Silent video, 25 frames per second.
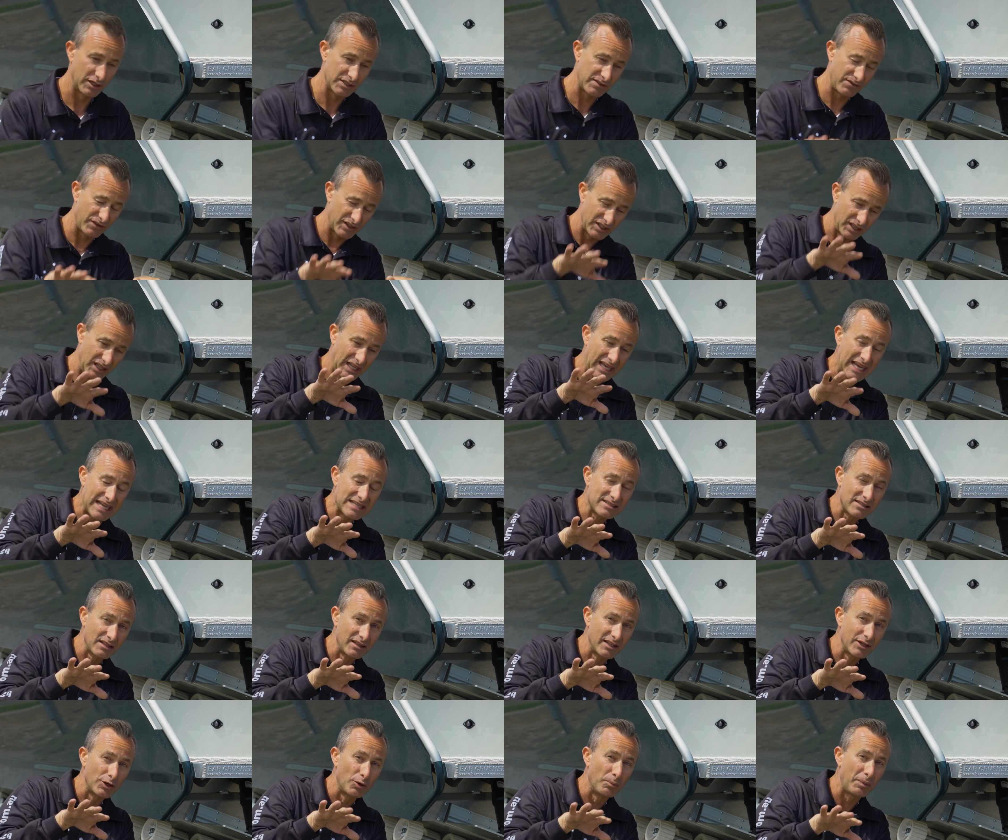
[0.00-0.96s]
If it leans
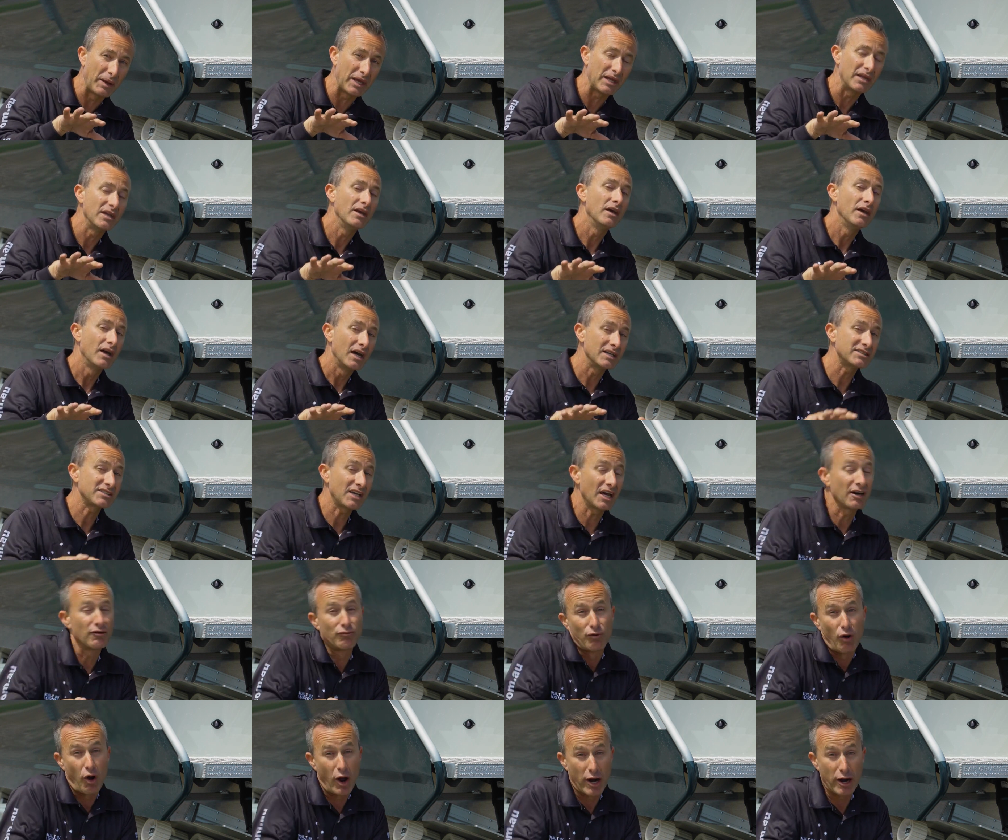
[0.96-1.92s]
a little bit, it's
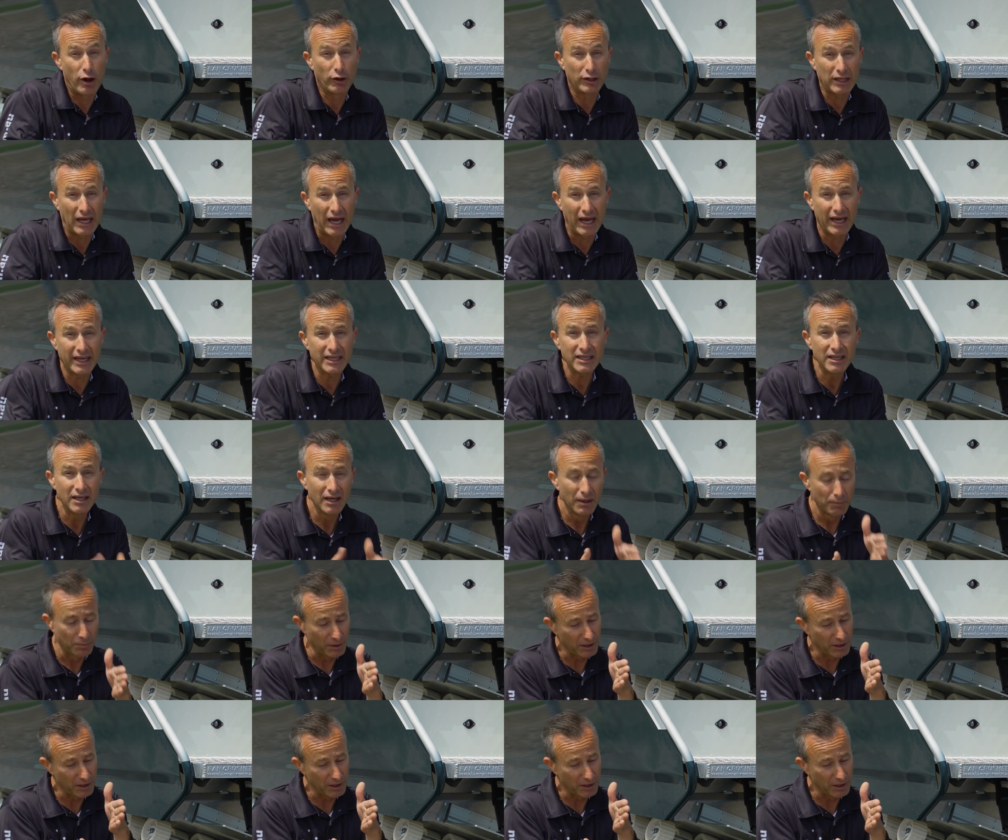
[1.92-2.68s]
gonna ride okay,